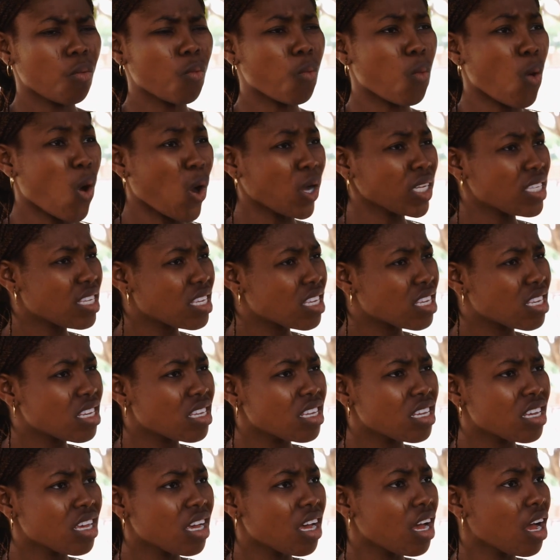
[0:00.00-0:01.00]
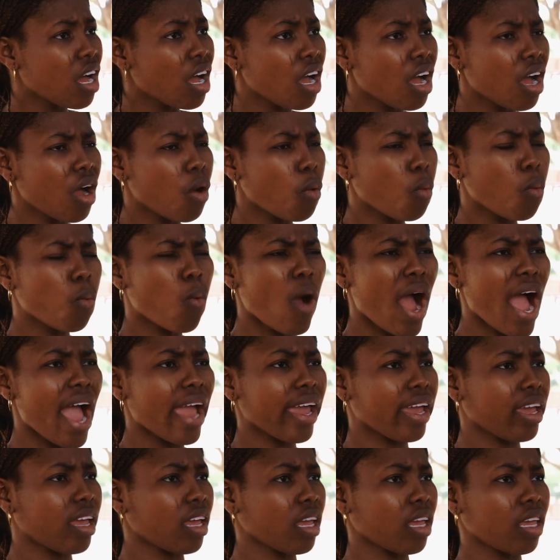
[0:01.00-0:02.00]
What?
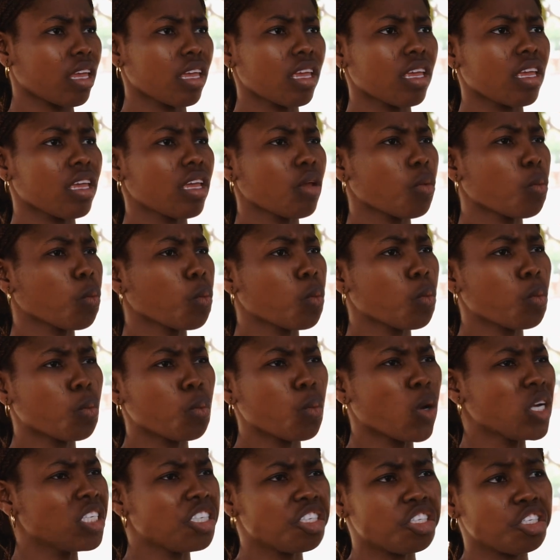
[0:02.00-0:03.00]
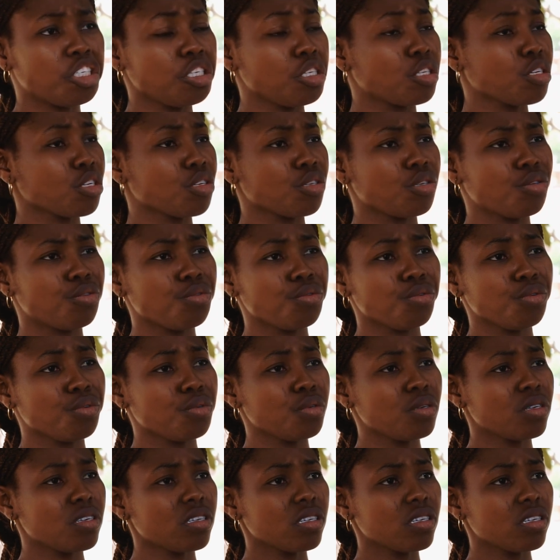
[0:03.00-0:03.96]
Why? What did Jesus do?